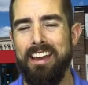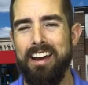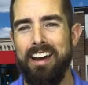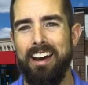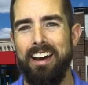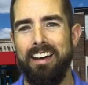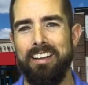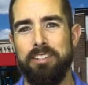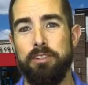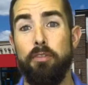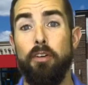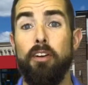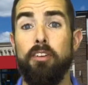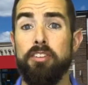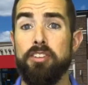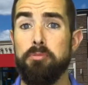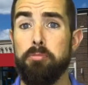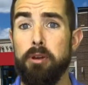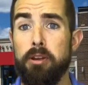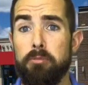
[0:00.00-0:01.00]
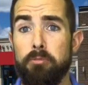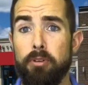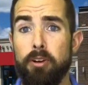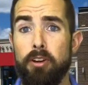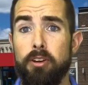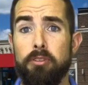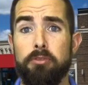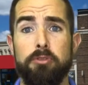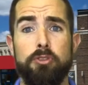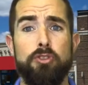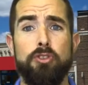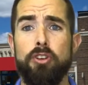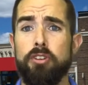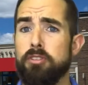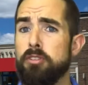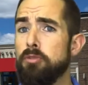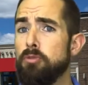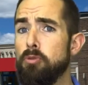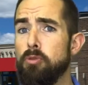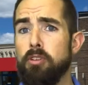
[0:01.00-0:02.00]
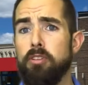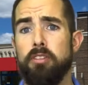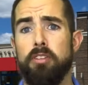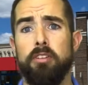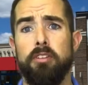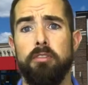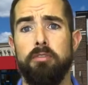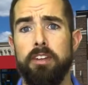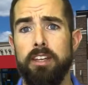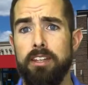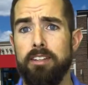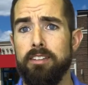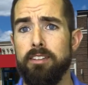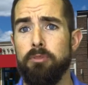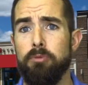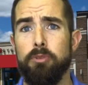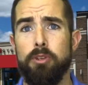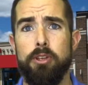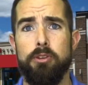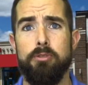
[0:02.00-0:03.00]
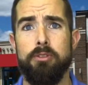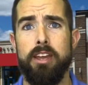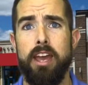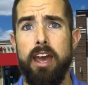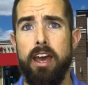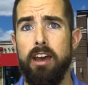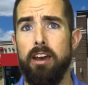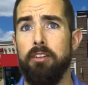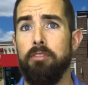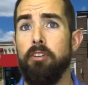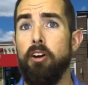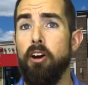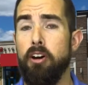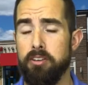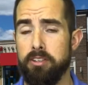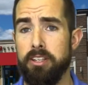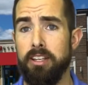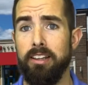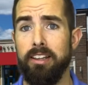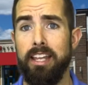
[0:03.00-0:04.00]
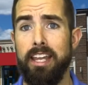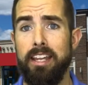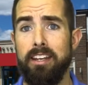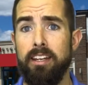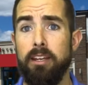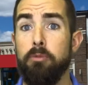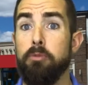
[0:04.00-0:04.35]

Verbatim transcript: Uh, as far as Springboro, just north of it, you have Austin Landing,